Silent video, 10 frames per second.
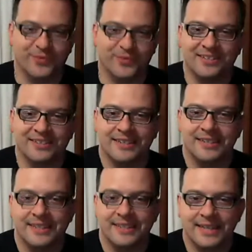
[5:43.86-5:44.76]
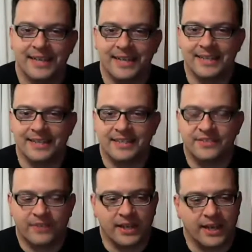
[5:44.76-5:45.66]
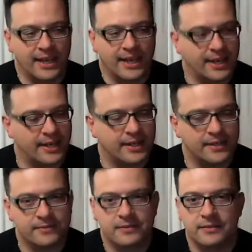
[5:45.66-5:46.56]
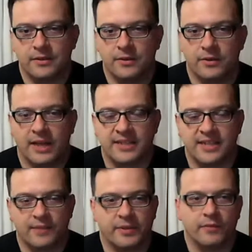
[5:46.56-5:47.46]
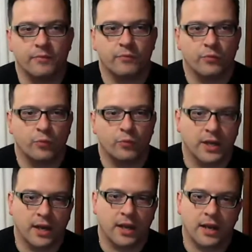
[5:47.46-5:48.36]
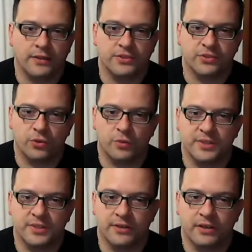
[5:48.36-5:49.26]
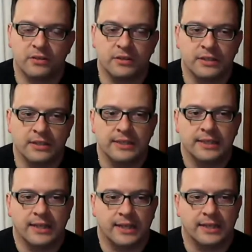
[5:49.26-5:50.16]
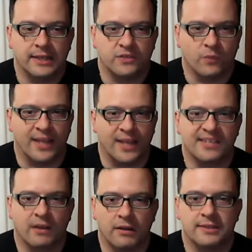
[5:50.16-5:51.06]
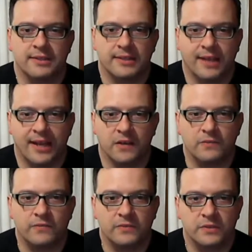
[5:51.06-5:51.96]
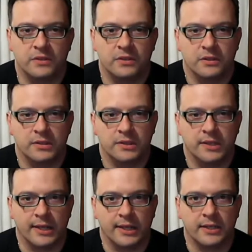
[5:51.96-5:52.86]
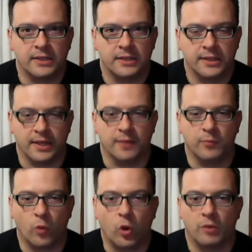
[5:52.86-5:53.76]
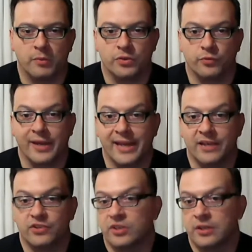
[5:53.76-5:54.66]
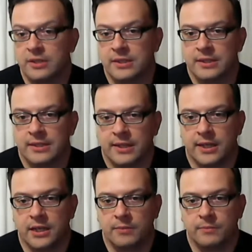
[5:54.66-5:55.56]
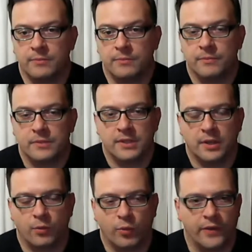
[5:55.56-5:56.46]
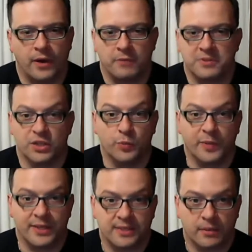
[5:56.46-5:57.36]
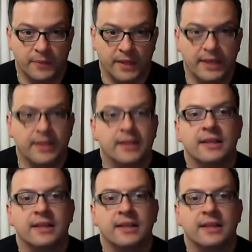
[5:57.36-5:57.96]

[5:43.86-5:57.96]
well, it's funny. As I've been working on a lot of the solo material, is when I started to kind of think more about the range. Um, Whether I was looping something,